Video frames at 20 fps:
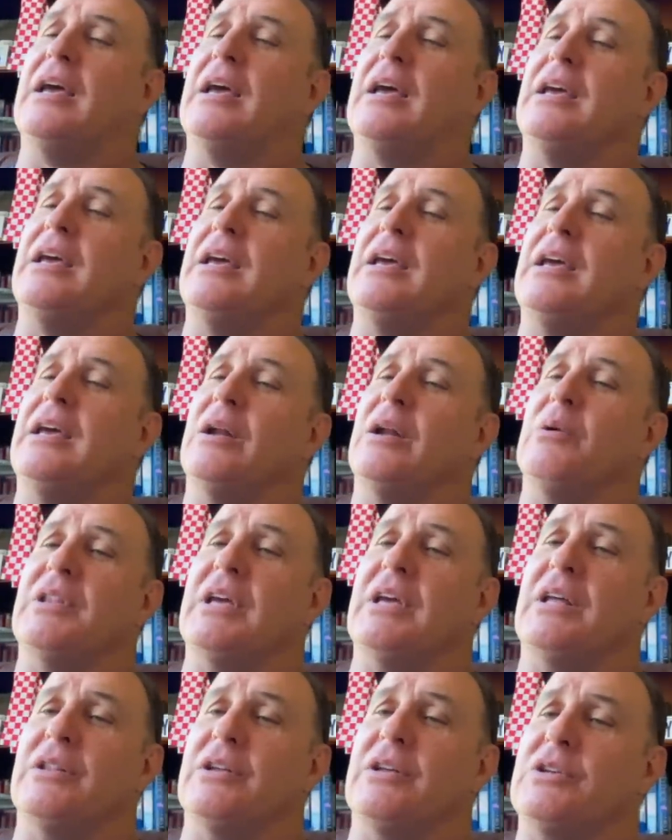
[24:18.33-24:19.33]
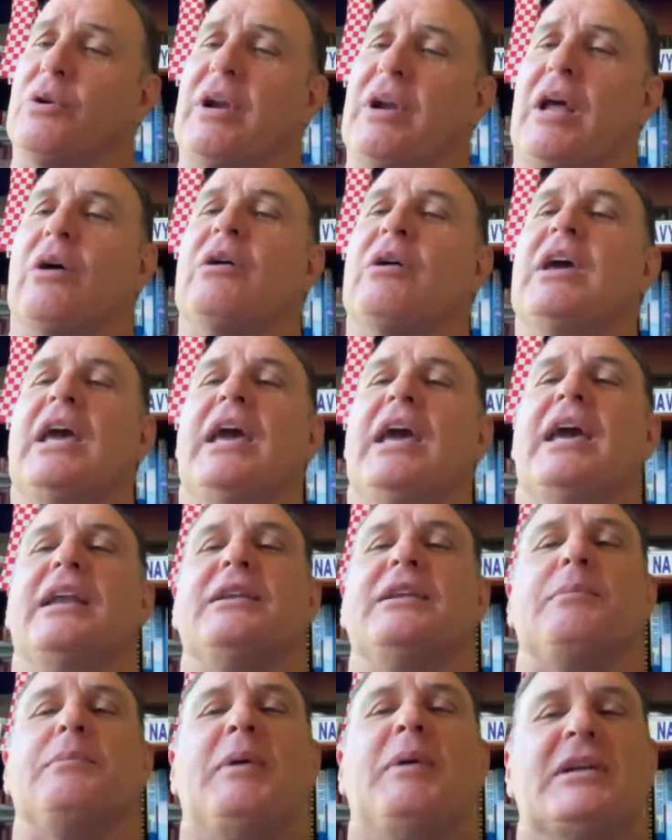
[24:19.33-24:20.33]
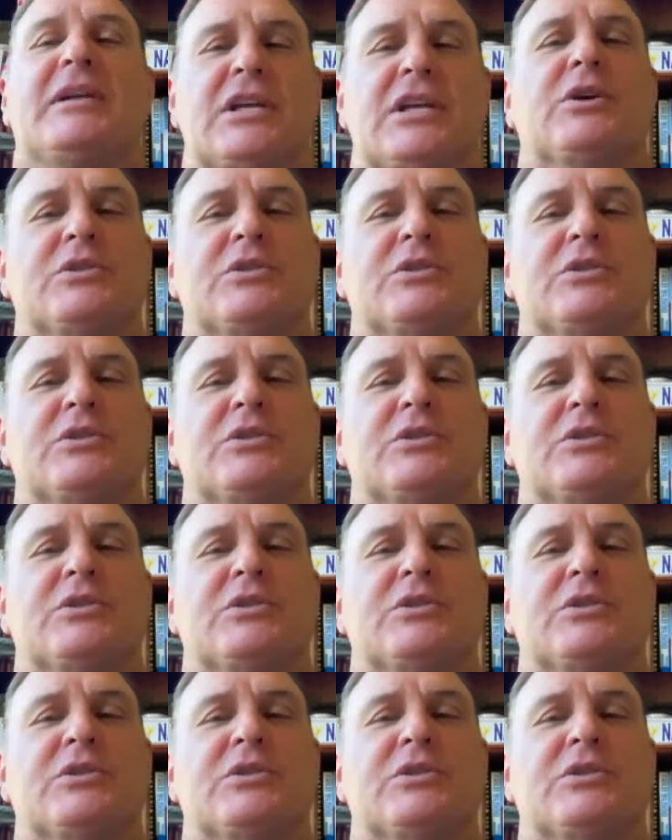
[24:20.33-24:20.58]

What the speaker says: you know, in the Tornado, it depends